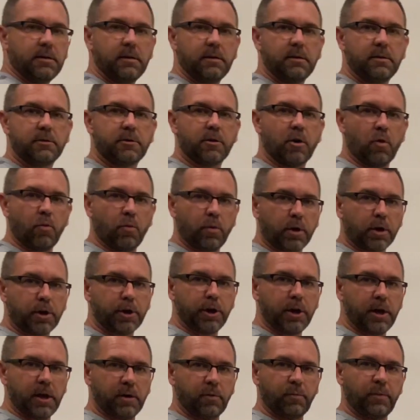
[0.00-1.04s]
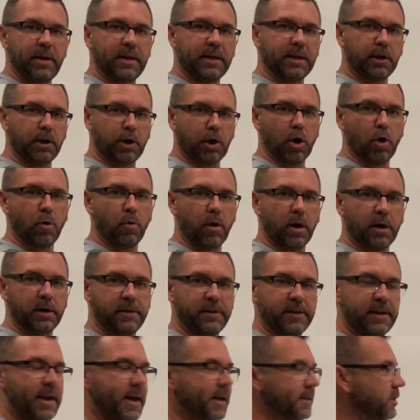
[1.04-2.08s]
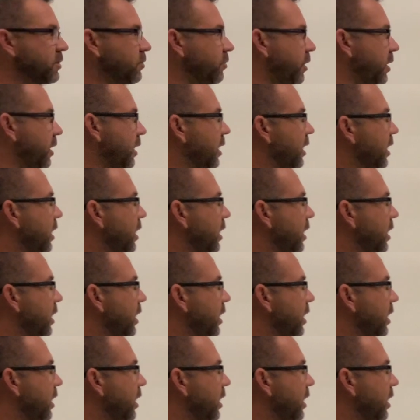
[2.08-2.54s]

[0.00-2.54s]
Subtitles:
So we're good. We can go on to the next one.